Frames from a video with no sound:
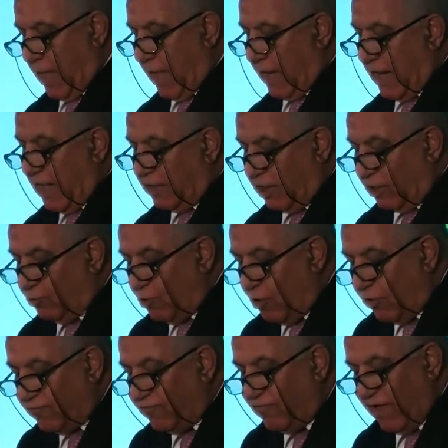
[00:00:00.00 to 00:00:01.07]
And at the
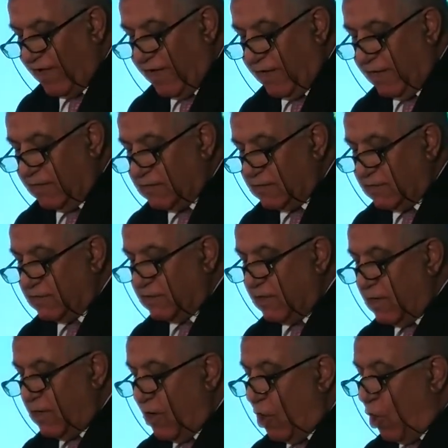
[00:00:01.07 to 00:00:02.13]
third phase,
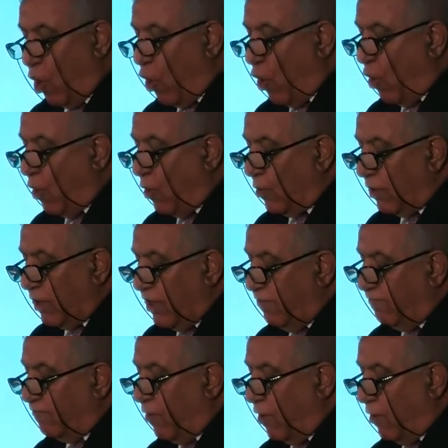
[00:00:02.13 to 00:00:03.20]
all
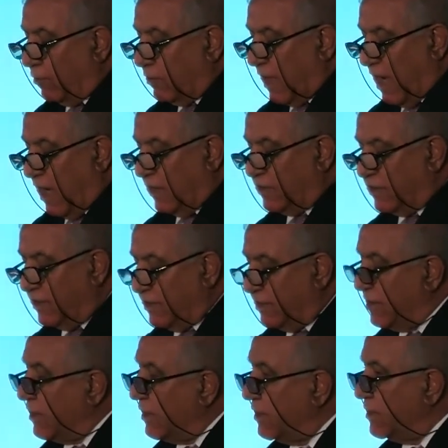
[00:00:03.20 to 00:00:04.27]
involved
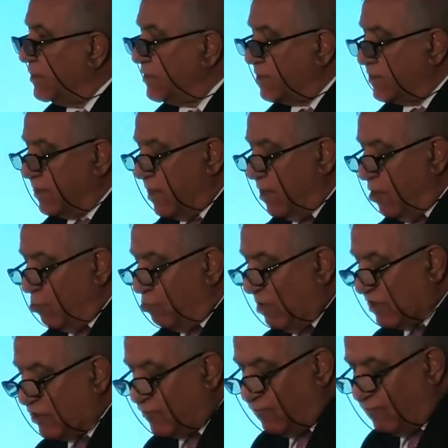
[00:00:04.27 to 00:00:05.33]
ICCs
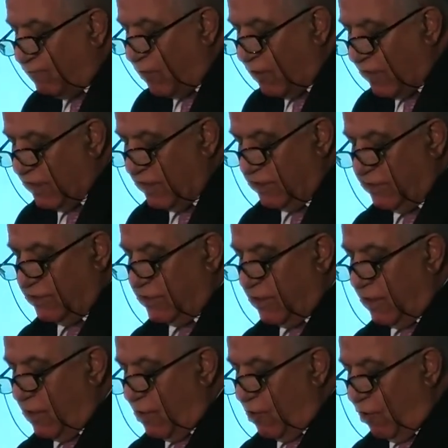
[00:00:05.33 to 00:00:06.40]
must focus
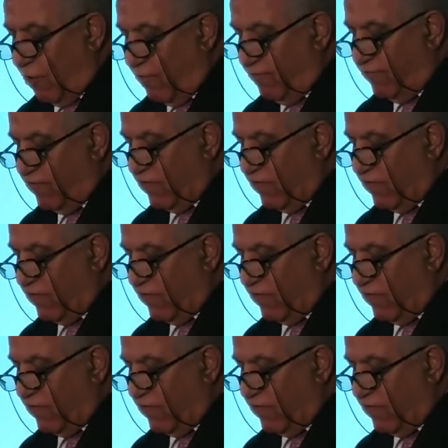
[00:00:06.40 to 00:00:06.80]
on